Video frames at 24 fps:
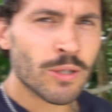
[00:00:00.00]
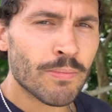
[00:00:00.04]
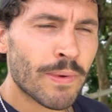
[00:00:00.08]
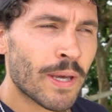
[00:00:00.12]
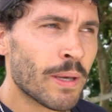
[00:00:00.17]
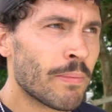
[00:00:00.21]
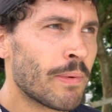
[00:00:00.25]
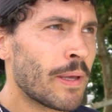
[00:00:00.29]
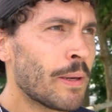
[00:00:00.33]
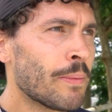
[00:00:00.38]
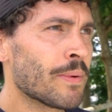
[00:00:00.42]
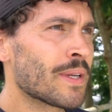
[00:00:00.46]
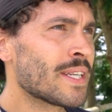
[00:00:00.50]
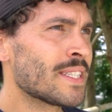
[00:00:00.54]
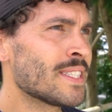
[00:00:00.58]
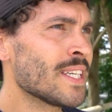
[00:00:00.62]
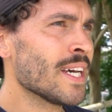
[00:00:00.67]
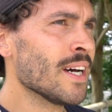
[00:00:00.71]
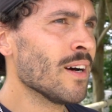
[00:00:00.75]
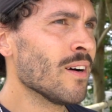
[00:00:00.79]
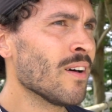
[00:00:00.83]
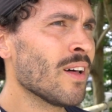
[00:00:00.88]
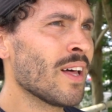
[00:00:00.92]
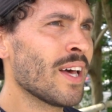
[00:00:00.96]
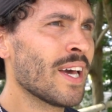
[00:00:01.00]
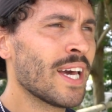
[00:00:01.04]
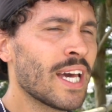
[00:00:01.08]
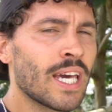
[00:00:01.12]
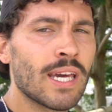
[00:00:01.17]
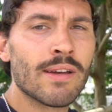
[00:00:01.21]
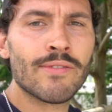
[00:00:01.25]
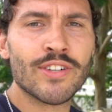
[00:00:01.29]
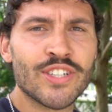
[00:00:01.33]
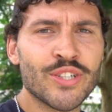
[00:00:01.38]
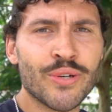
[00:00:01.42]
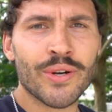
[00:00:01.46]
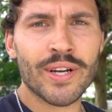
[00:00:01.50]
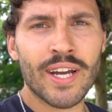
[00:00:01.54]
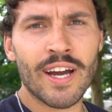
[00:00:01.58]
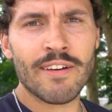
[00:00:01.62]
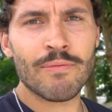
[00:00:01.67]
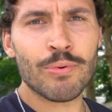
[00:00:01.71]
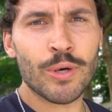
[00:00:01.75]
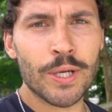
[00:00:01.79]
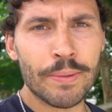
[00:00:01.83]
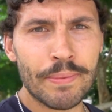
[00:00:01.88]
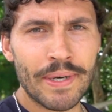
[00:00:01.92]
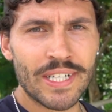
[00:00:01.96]
you may be able to tell, every trick I've
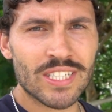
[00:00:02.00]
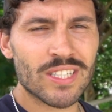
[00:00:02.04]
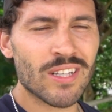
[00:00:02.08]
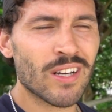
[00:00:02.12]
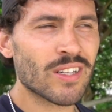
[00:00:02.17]
pretty much